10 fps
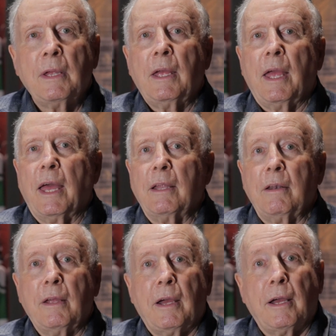
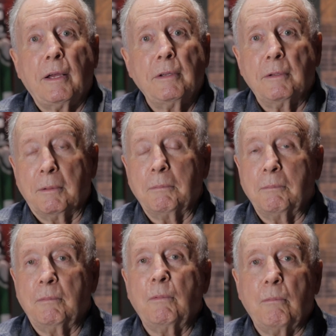And
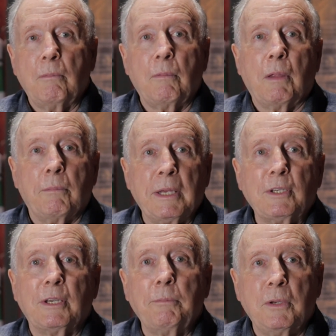
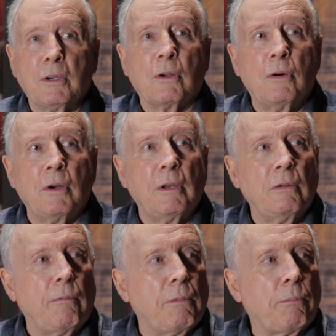Bishop, you're going,
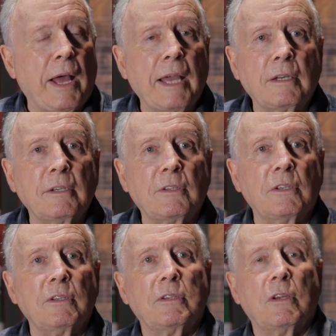
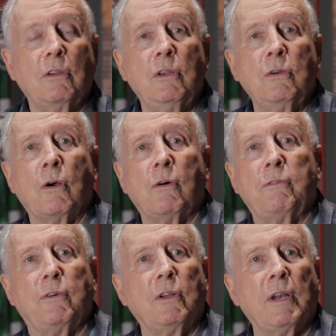practices, you go
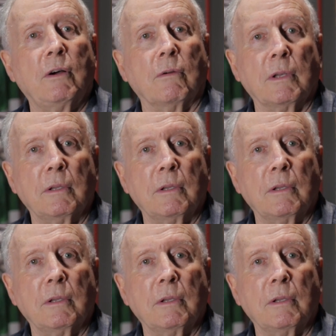full out.